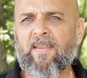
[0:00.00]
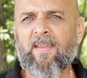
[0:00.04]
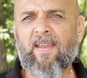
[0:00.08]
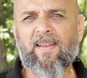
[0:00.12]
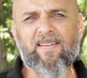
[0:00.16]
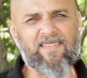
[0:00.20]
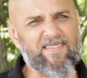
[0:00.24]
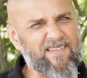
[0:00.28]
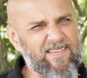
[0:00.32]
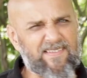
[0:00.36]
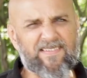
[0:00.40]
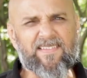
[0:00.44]

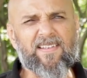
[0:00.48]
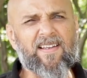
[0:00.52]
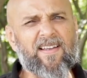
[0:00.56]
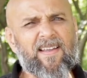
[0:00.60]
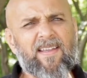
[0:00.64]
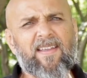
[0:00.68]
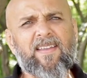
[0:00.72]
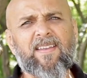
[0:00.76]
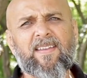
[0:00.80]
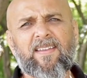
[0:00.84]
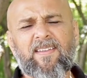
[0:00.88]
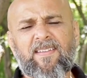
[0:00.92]
And this
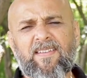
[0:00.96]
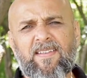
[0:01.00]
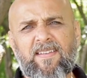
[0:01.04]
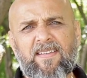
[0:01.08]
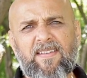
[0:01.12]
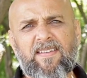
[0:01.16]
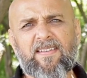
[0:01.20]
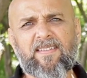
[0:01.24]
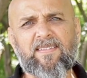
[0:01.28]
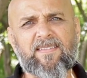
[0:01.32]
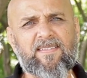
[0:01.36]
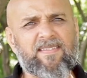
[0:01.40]
guy,
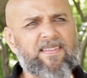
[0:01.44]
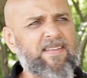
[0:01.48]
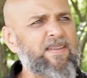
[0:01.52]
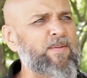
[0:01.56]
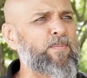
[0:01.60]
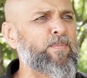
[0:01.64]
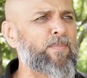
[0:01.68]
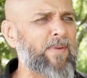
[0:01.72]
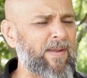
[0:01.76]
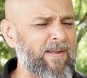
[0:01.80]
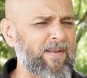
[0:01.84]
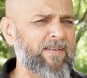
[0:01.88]
he,
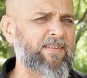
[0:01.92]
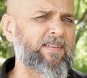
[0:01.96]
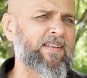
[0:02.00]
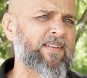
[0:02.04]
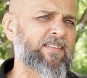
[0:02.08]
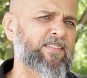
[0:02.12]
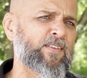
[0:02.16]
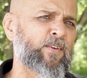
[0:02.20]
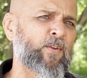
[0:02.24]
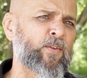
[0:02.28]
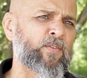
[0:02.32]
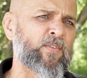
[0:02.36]
he
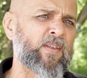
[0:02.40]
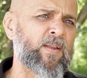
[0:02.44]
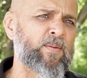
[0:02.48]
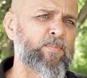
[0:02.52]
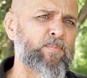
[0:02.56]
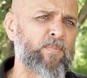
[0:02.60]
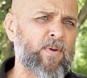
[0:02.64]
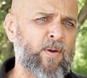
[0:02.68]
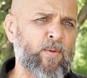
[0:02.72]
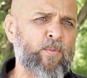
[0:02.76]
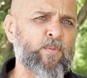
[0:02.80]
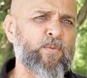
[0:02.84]
meditated on that
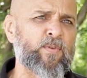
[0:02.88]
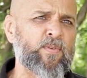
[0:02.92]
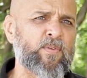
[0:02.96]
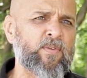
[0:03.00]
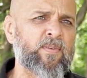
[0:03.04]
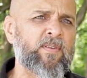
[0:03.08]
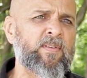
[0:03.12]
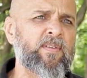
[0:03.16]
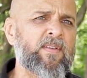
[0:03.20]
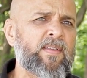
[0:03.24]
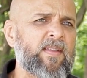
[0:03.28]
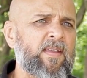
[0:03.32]

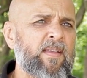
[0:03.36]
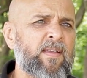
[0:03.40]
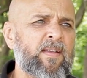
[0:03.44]
mountain.